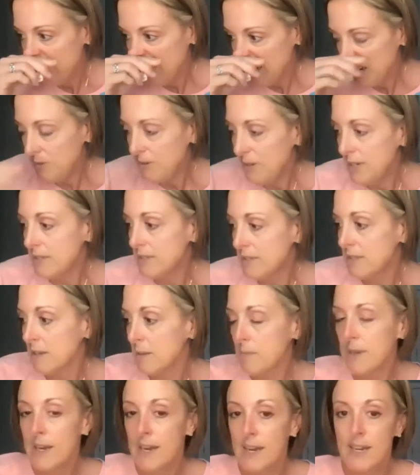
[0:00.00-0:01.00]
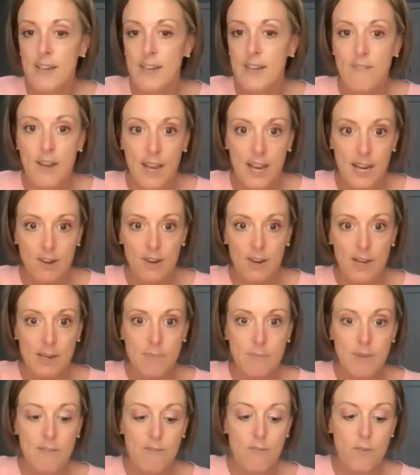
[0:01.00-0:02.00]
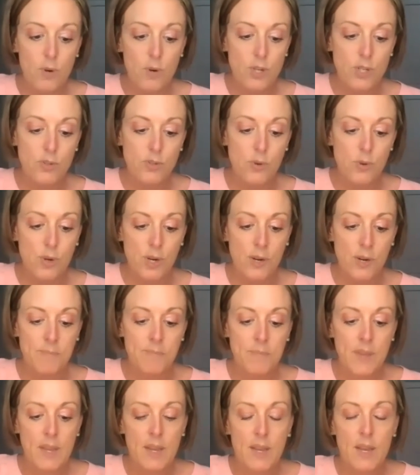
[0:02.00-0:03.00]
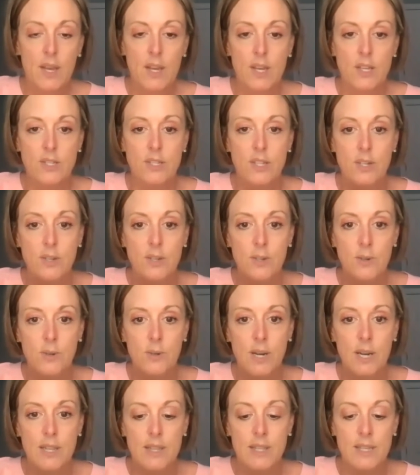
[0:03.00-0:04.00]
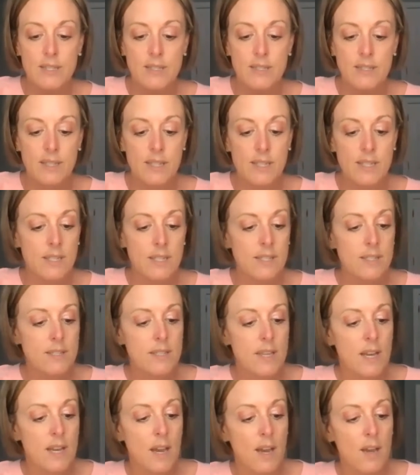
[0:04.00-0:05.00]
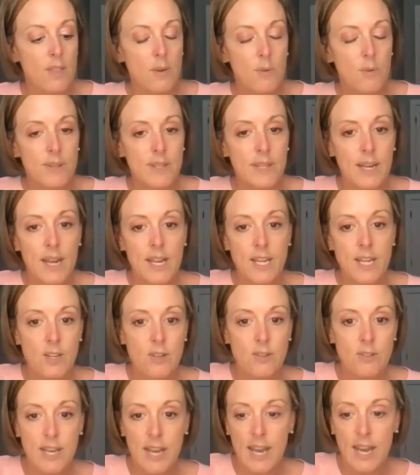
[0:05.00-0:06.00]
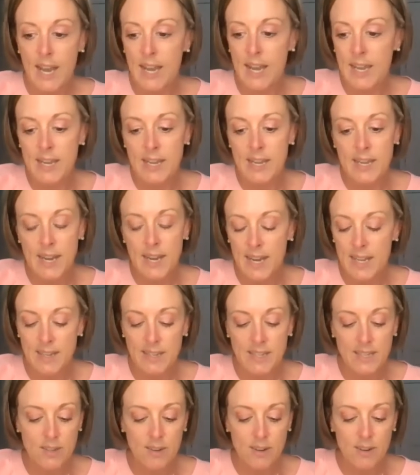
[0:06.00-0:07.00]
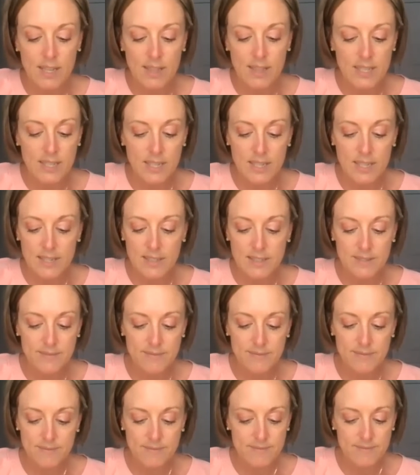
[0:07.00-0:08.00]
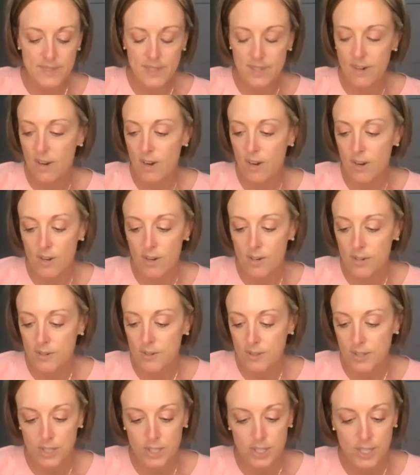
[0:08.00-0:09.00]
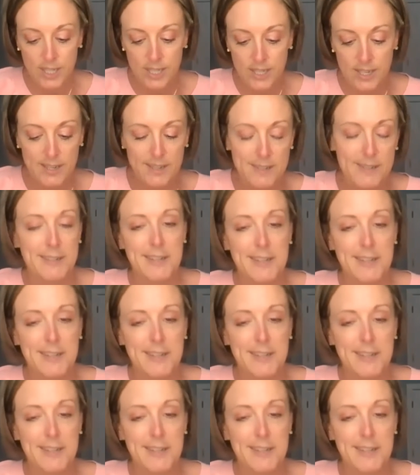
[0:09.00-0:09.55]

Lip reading: You need some kind of eye cream for sure. So this is the one that I use. I think they're all good